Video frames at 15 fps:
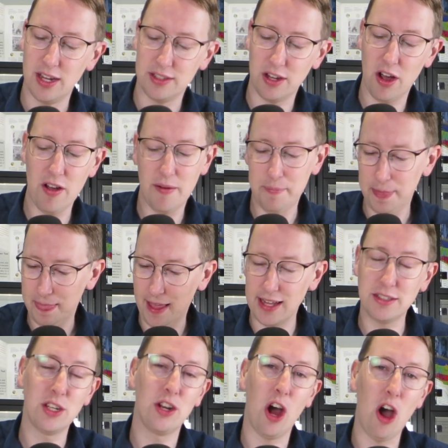So,
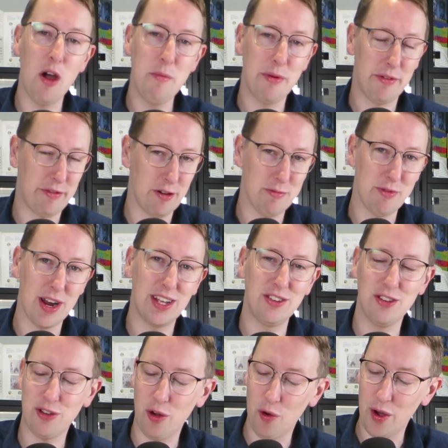as you'd hope for a brand
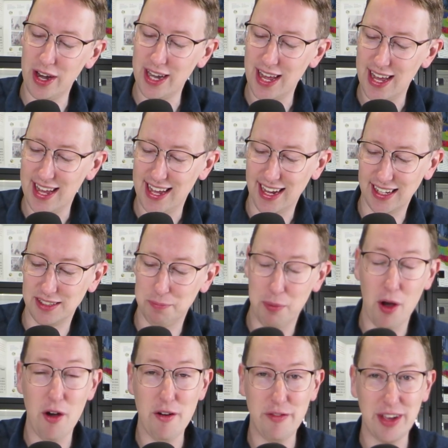new coin, it's
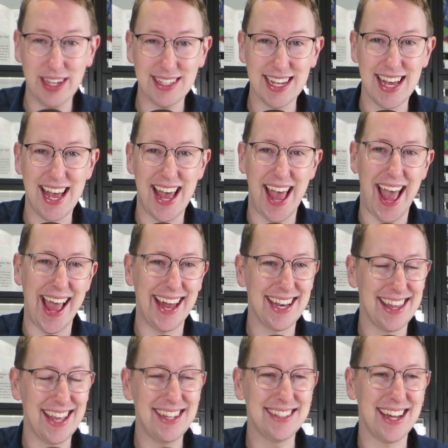perfect,
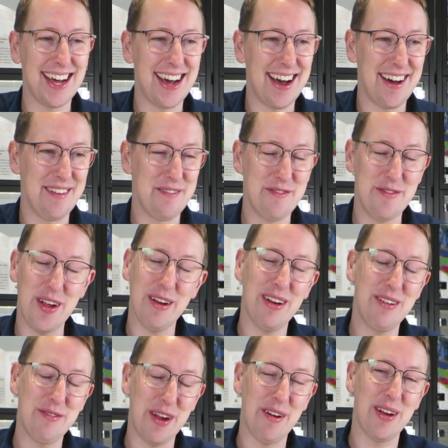and these are
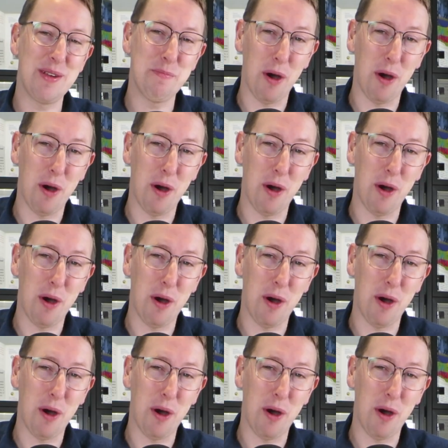very, very